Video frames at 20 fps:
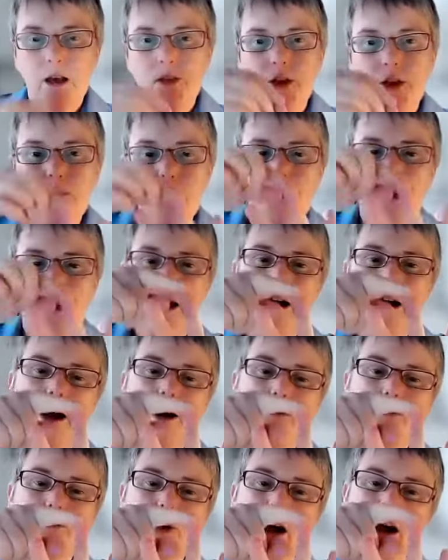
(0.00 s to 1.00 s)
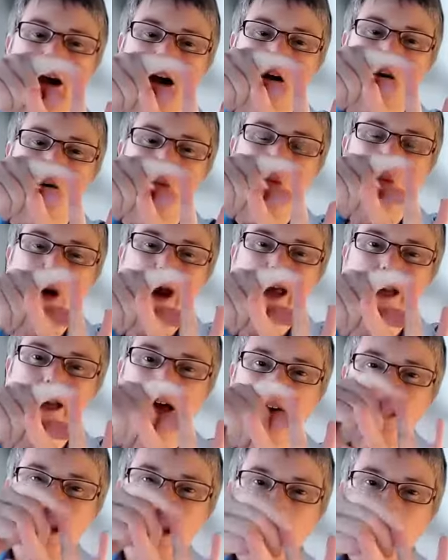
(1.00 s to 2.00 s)
Then we have our when
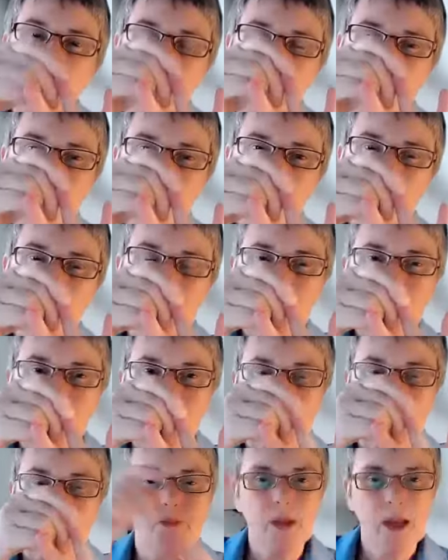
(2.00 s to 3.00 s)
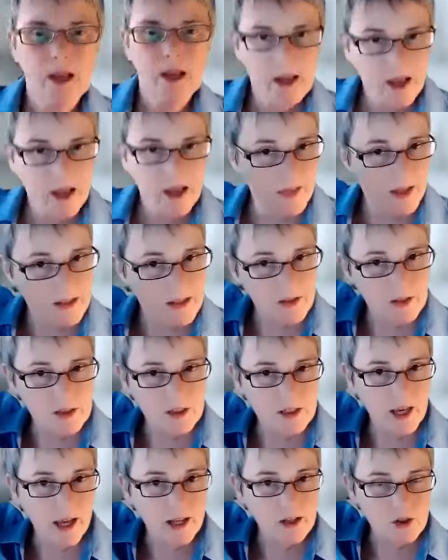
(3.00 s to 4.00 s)
and our where question, and that's
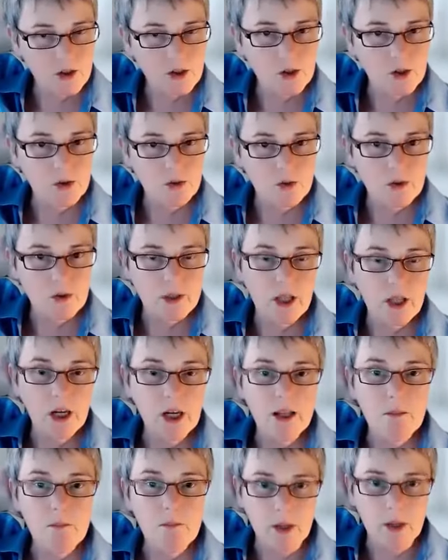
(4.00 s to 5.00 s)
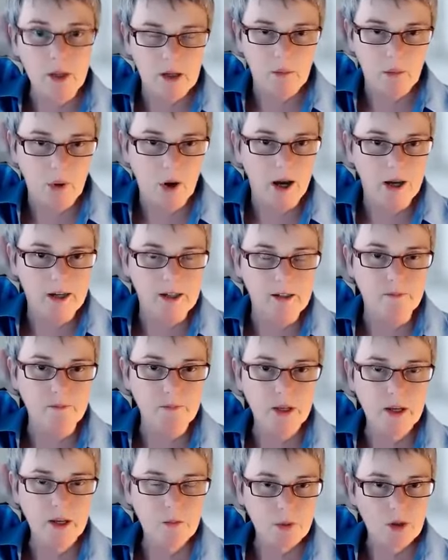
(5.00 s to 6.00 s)
attached to the limbic brain,
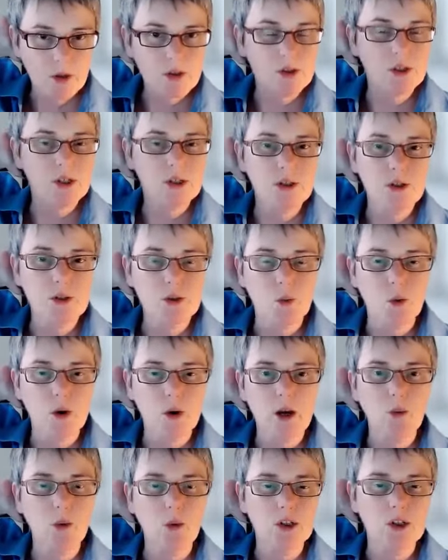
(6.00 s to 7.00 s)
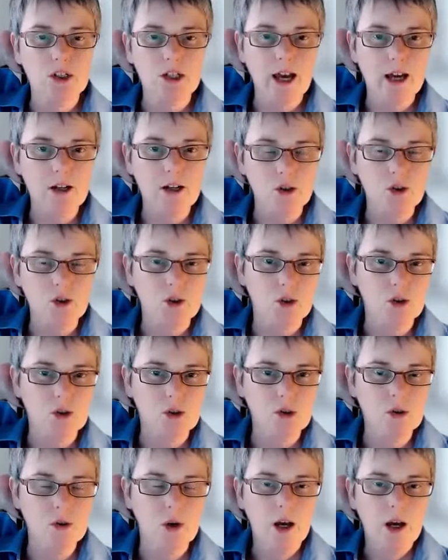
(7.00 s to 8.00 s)
because this is where we're attached
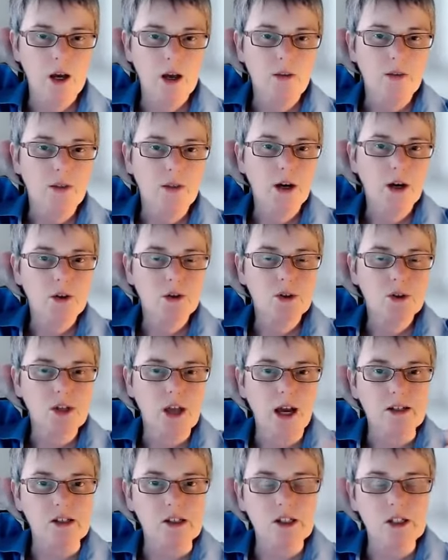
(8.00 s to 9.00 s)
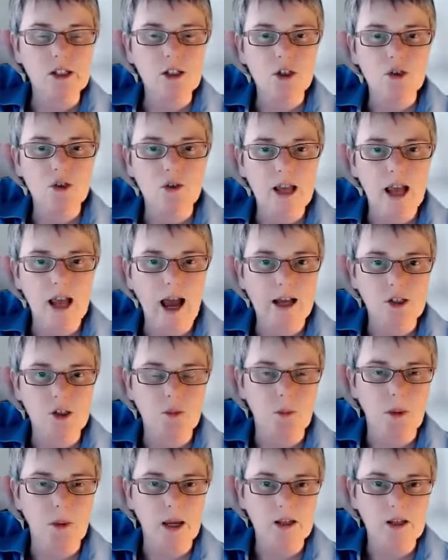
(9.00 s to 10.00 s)
to those sensory
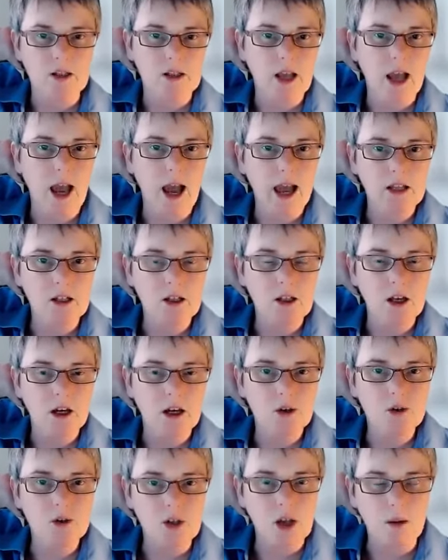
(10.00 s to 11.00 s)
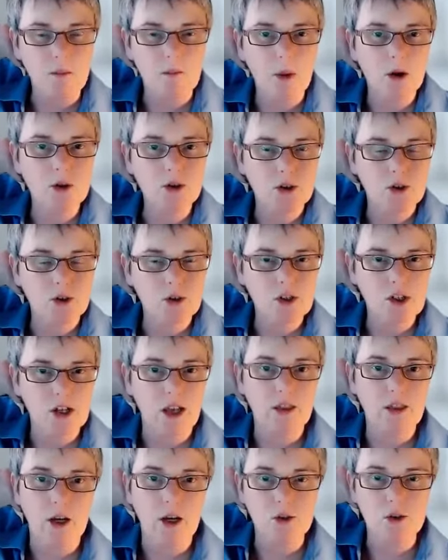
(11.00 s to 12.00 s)
aspects and those emotions
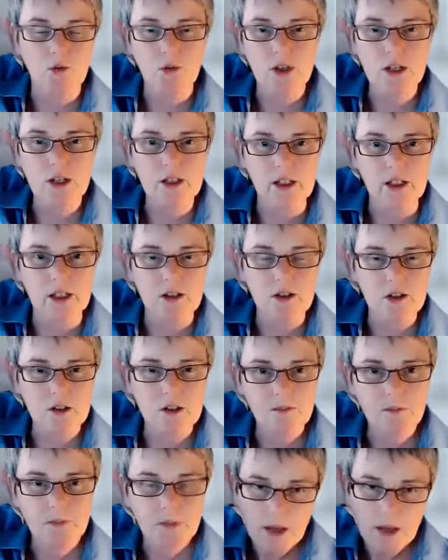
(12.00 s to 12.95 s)
and those feelings.